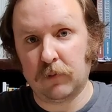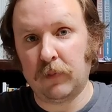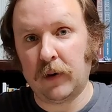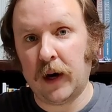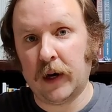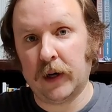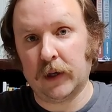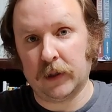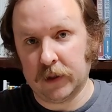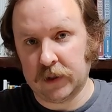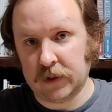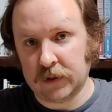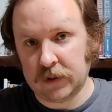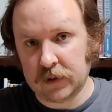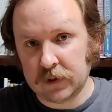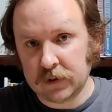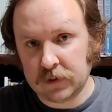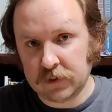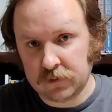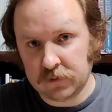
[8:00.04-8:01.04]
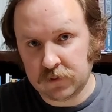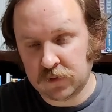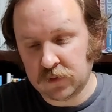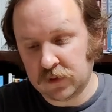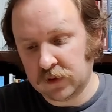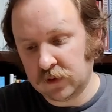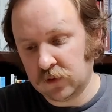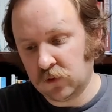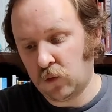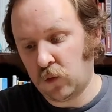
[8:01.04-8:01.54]
bottling
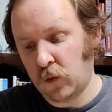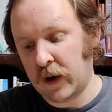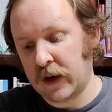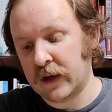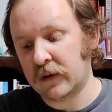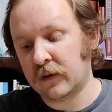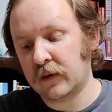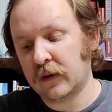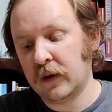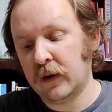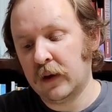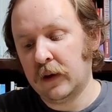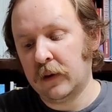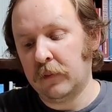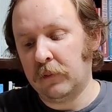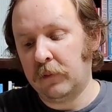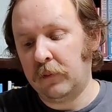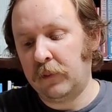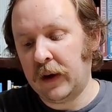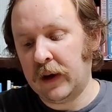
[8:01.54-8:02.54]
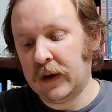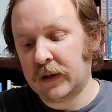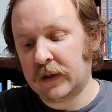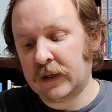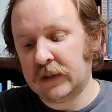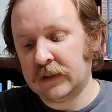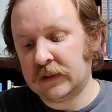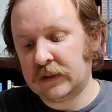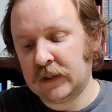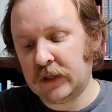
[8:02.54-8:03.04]
weight. But
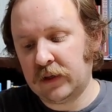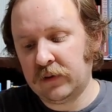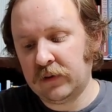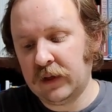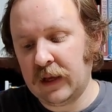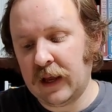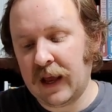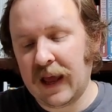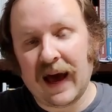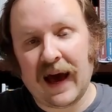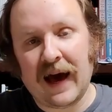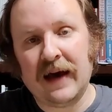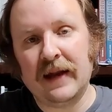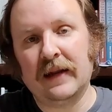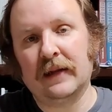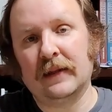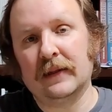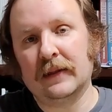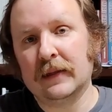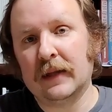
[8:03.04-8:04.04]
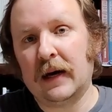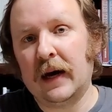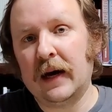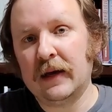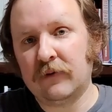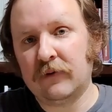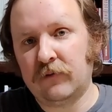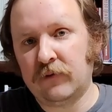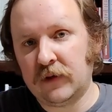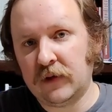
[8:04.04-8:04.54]
considering they added
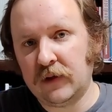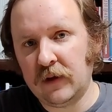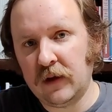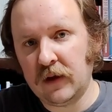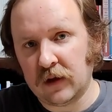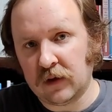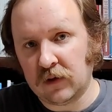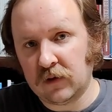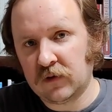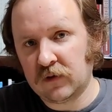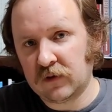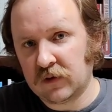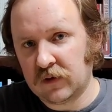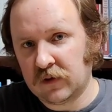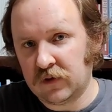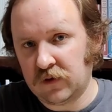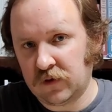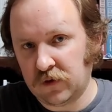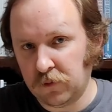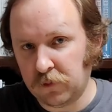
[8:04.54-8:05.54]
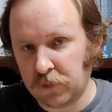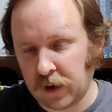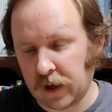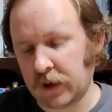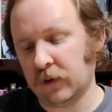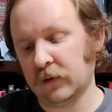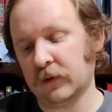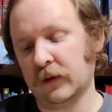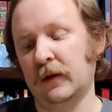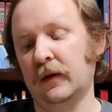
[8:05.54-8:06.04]
live yeast to
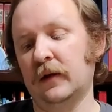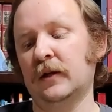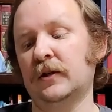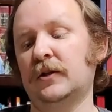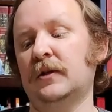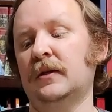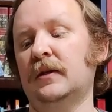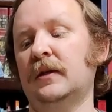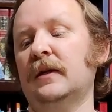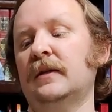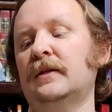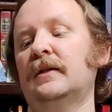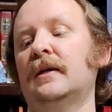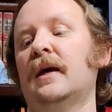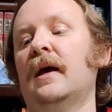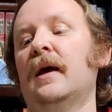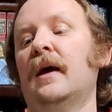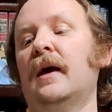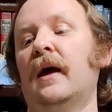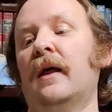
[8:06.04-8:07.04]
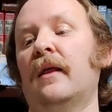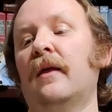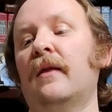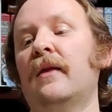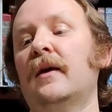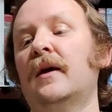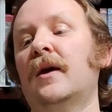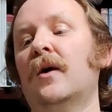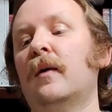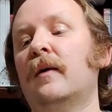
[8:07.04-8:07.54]
bottle condition this, and then
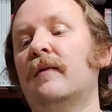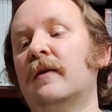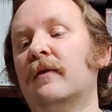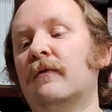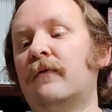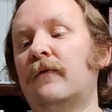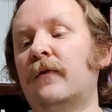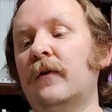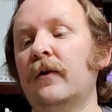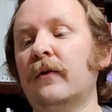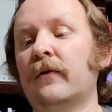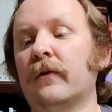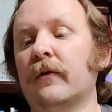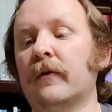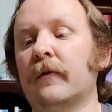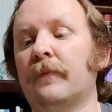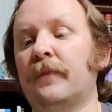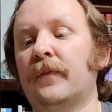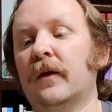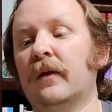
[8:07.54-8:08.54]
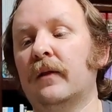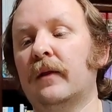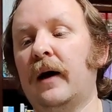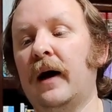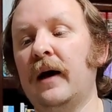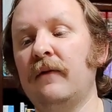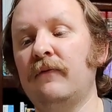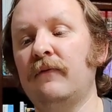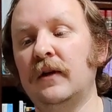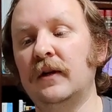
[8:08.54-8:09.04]
they go even further. The
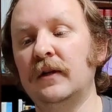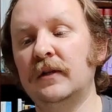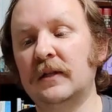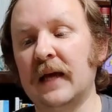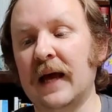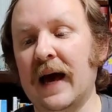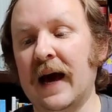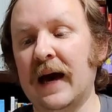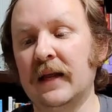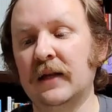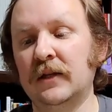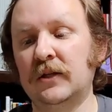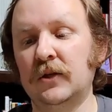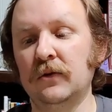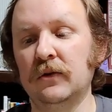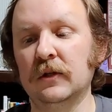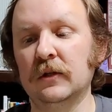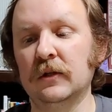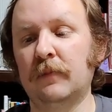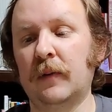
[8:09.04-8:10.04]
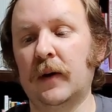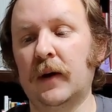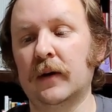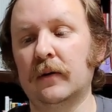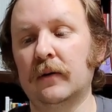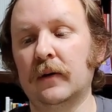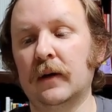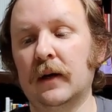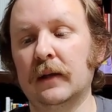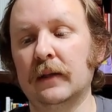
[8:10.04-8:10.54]
live yeast added to this
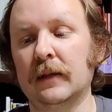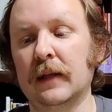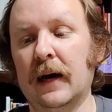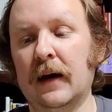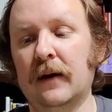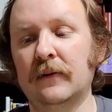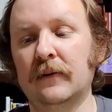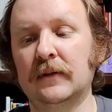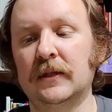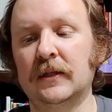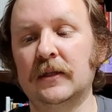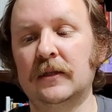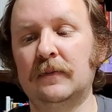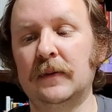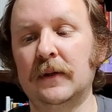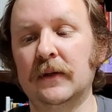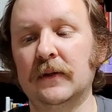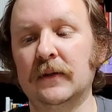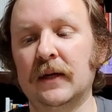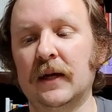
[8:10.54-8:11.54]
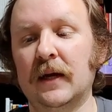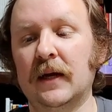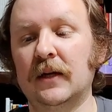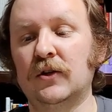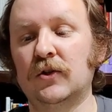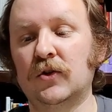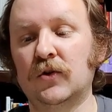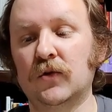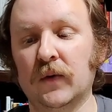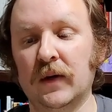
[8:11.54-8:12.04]
bottle allows this beer to
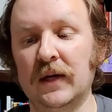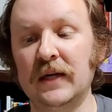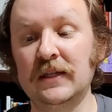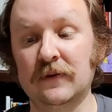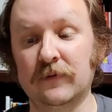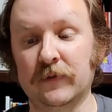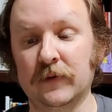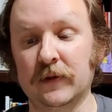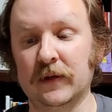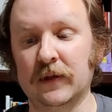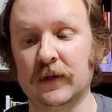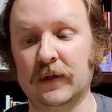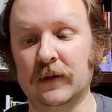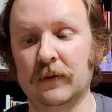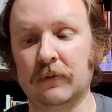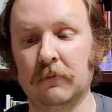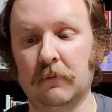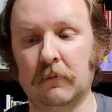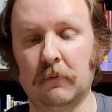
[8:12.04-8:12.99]
age gracefully.